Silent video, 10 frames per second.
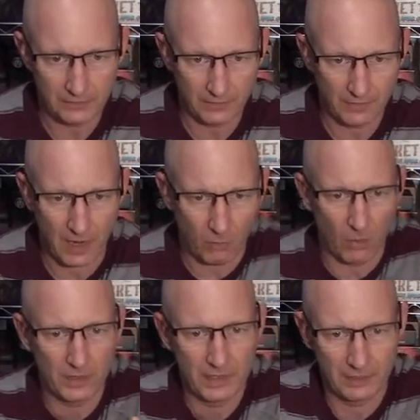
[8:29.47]
I've got
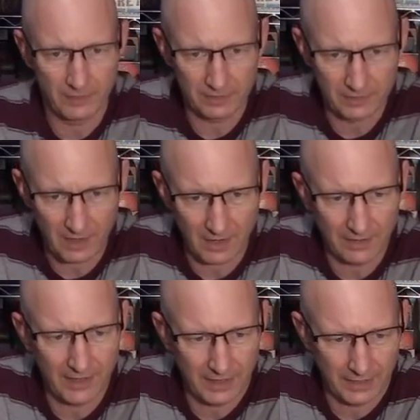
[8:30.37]
one here that's got
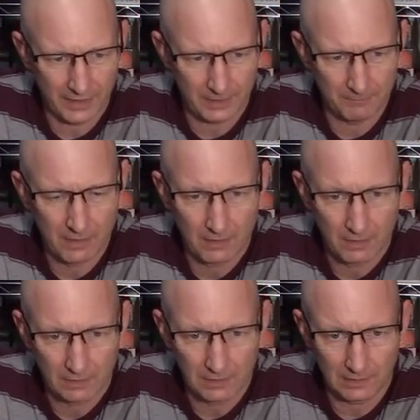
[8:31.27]
a
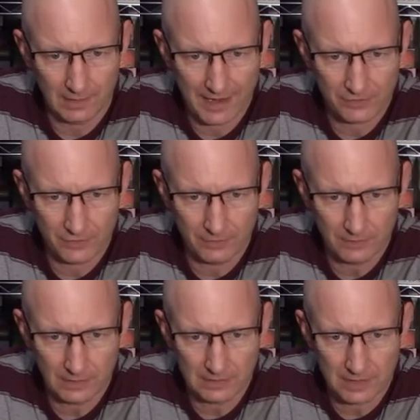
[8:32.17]
little lantern
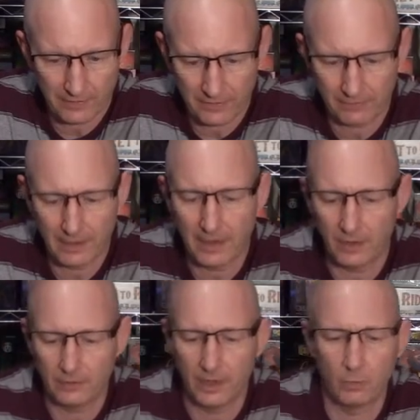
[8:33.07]
that he's carrying
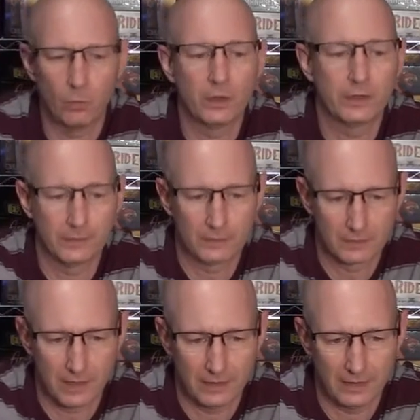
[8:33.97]
around, and one here that's
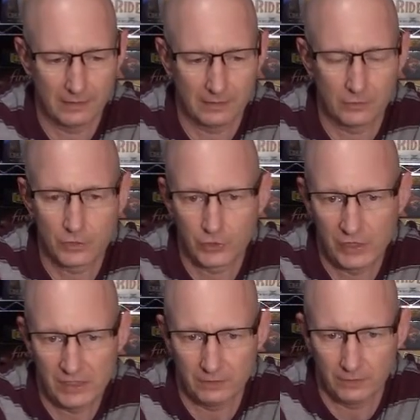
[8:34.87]
got a little
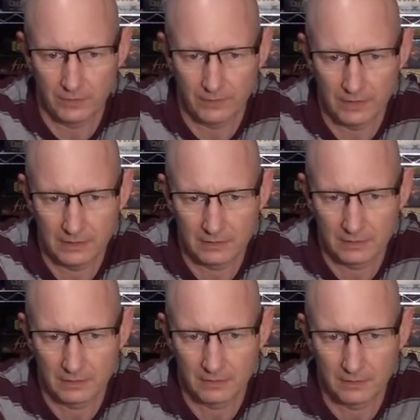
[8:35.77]
shield that he's
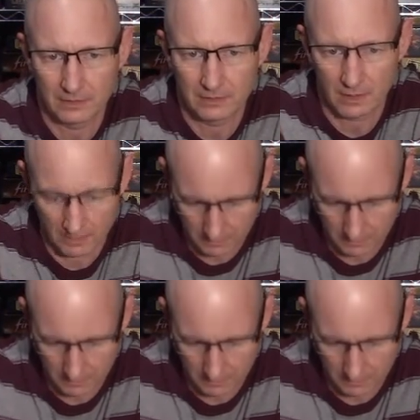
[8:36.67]
got